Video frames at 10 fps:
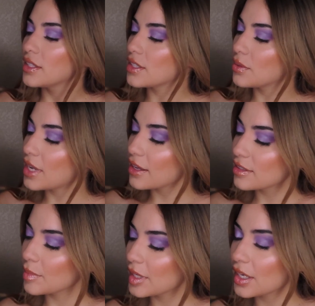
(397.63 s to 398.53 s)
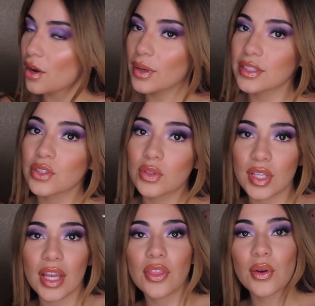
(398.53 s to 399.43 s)
So next I'm going to go into
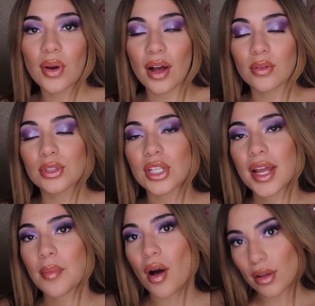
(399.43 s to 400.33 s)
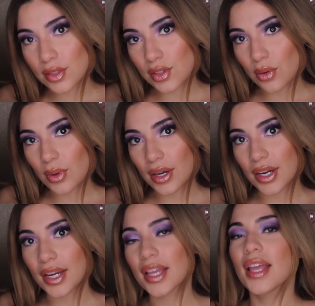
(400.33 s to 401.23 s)
Take the Crown, which I am also
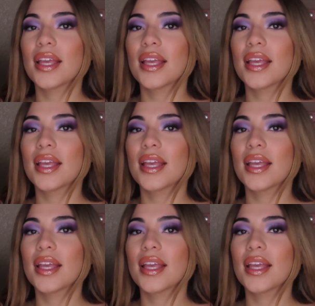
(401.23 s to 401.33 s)
wearing.